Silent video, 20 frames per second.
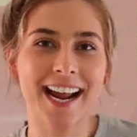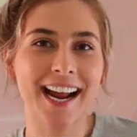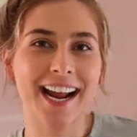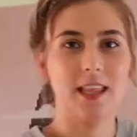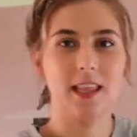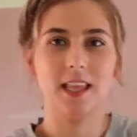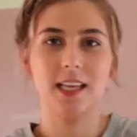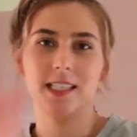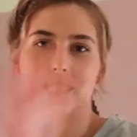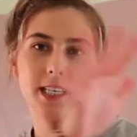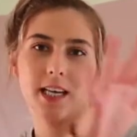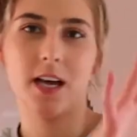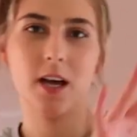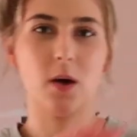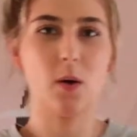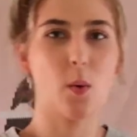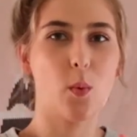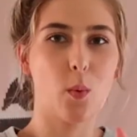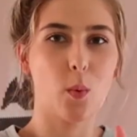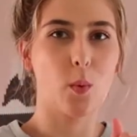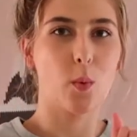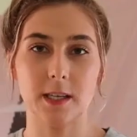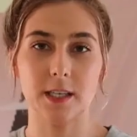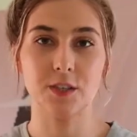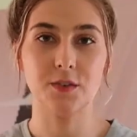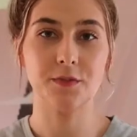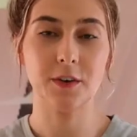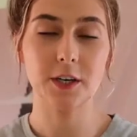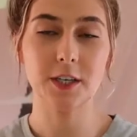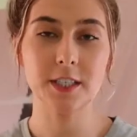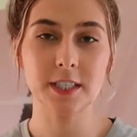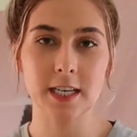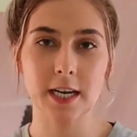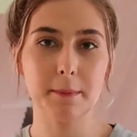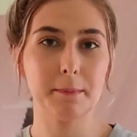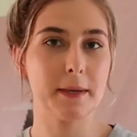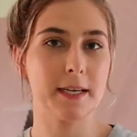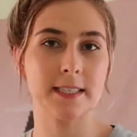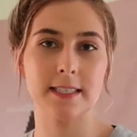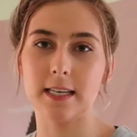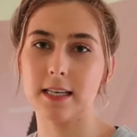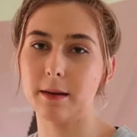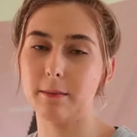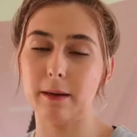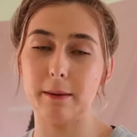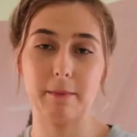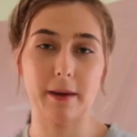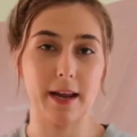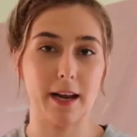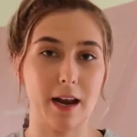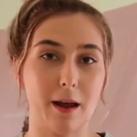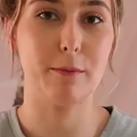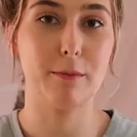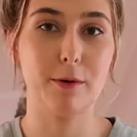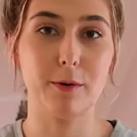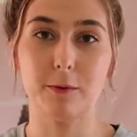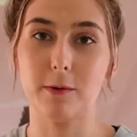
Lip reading: And let's go. This first tip is going to be my number